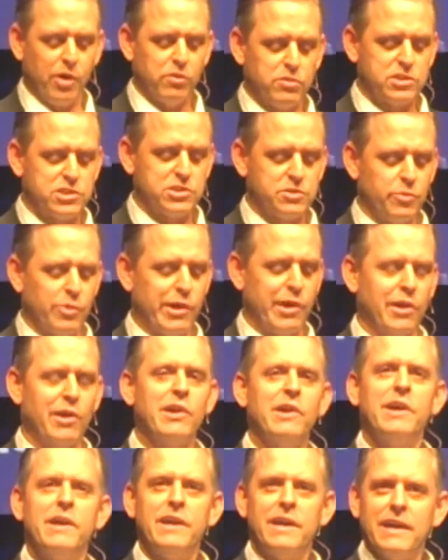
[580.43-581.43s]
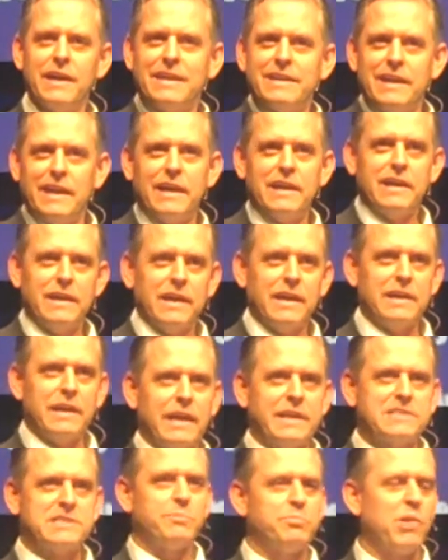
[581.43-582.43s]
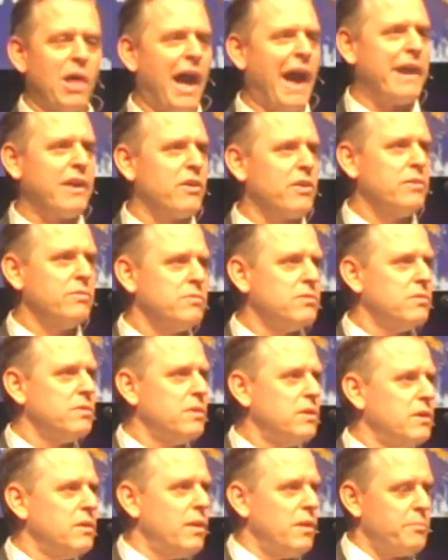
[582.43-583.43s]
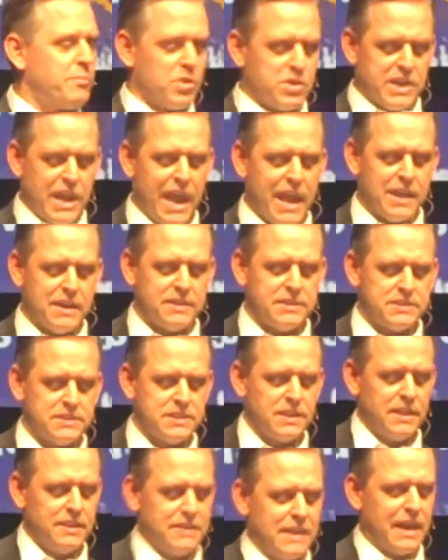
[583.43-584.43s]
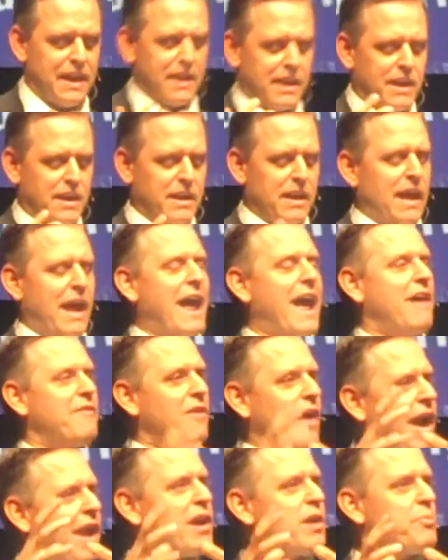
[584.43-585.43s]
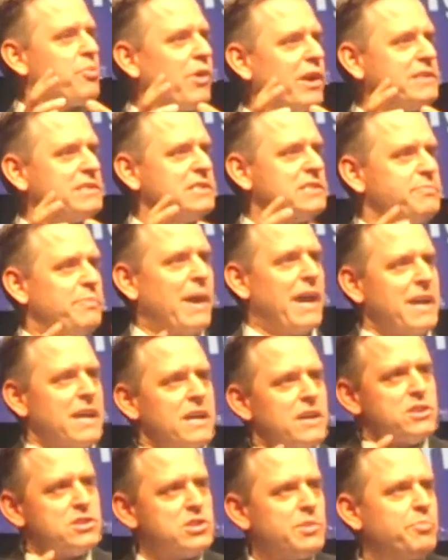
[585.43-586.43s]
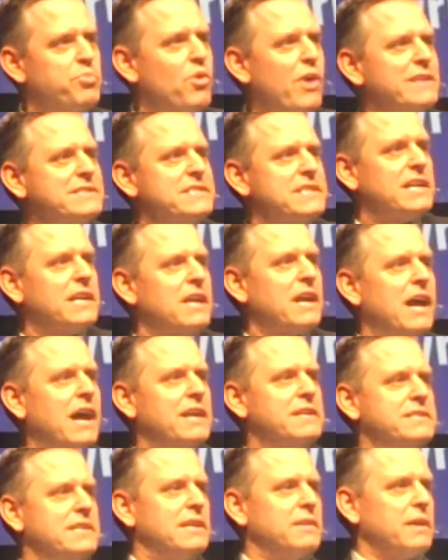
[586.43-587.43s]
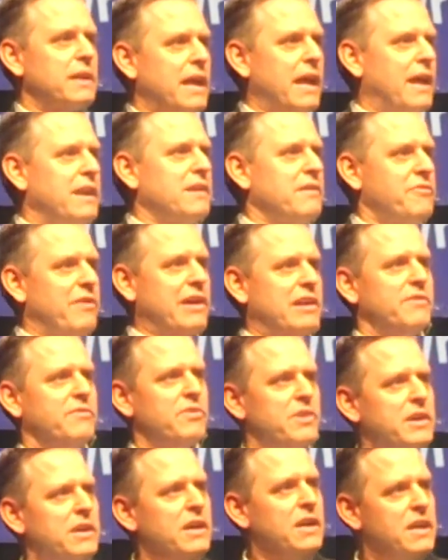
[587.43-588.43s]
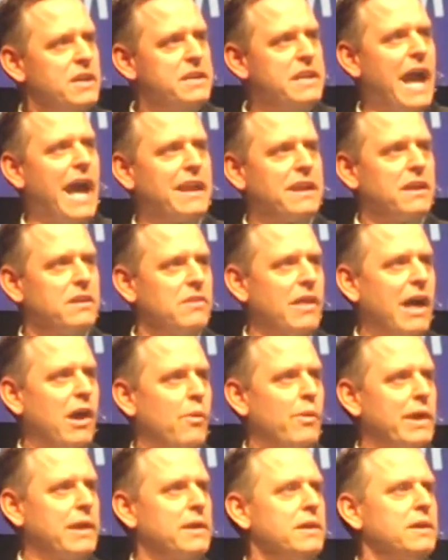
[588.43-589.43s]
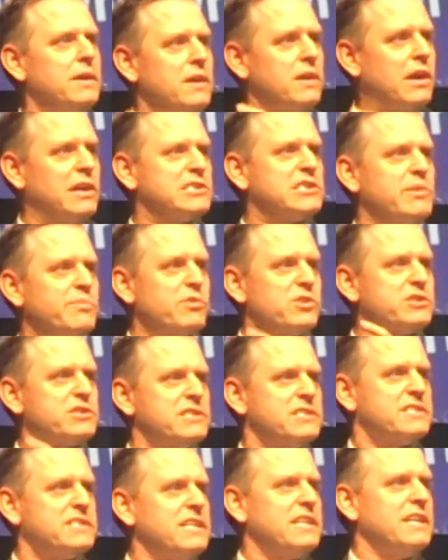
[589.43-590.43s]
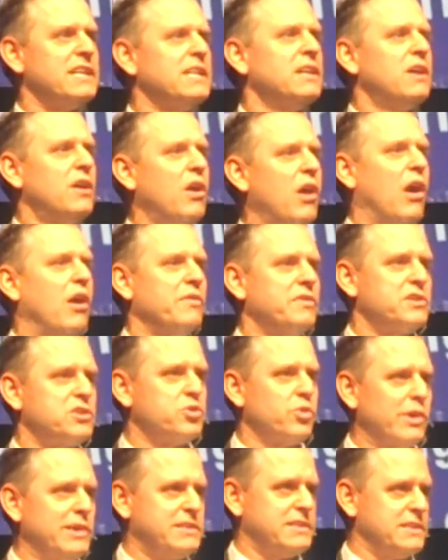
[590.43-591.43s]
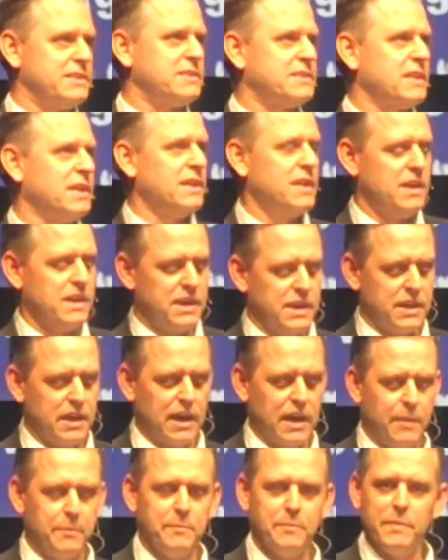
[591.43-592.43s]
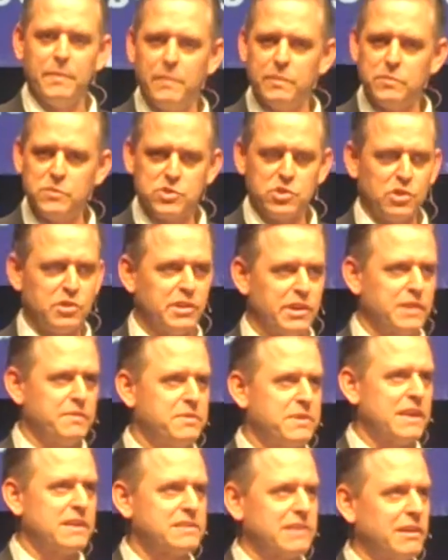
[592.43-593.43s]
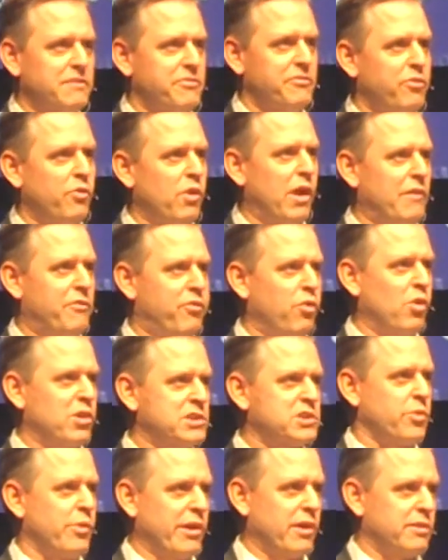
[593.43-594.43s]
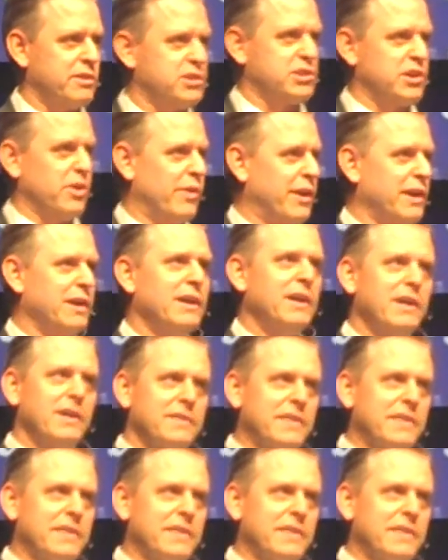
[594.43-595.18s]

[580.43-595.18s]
approach where a supplier pretends that it can have higher prices by suppressing content and effectively not allowing customers to see all the choices. Certainly things like Foursquare is showing